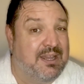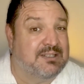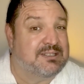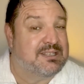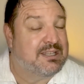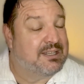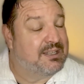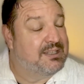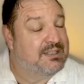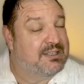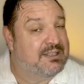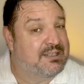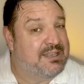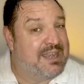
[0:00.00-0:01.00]
It's the
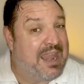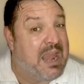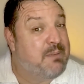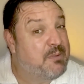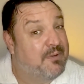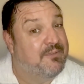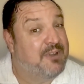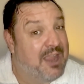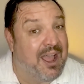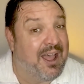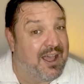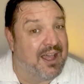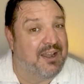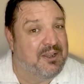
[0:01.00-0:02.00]
name of
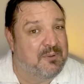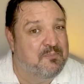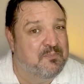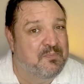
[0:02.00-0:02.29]
God.